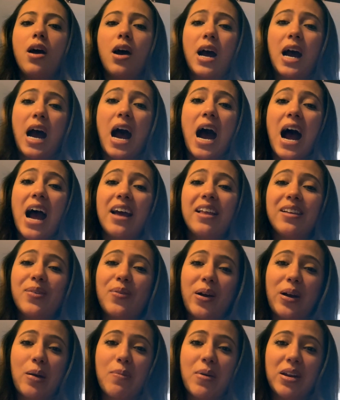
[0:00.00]
Highly
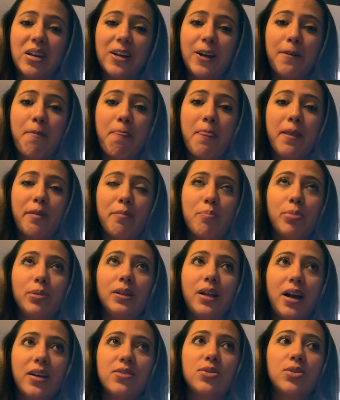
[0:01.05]
recommend it.
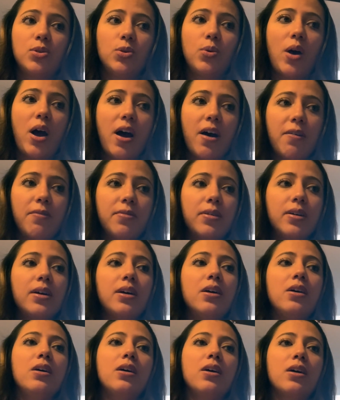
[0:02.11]
Blessed to have
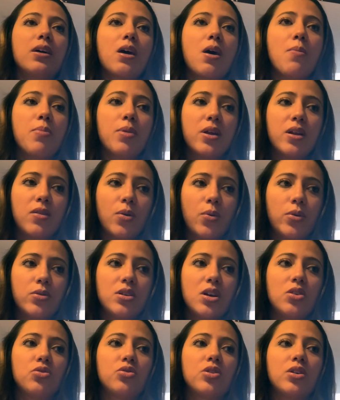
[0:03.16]
completed the
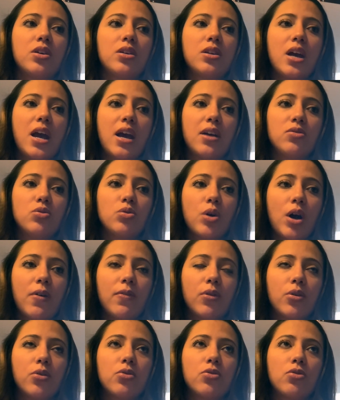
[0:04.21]
rotation and to have
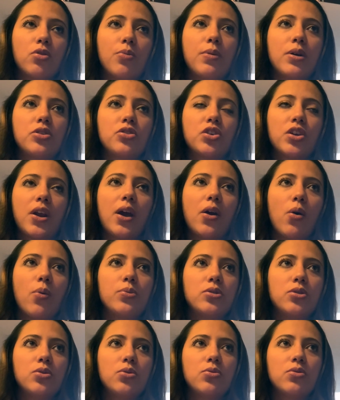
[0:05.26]
learned so much, and I hope
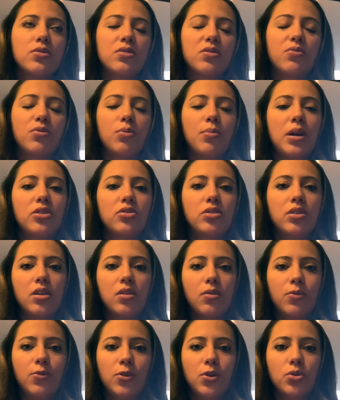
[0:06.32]
to use this information in
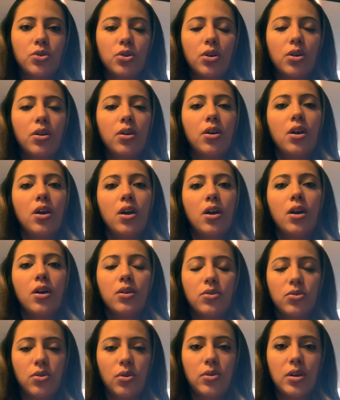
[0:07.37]
the future.
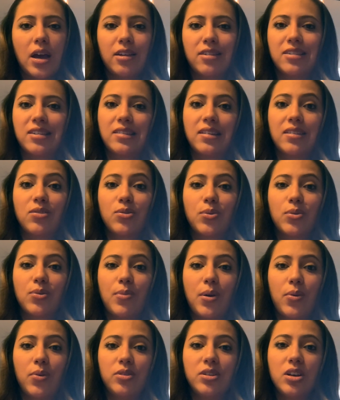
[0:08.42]
So yes, this was
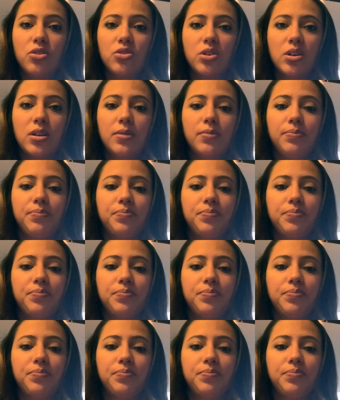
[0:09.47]
my rotation.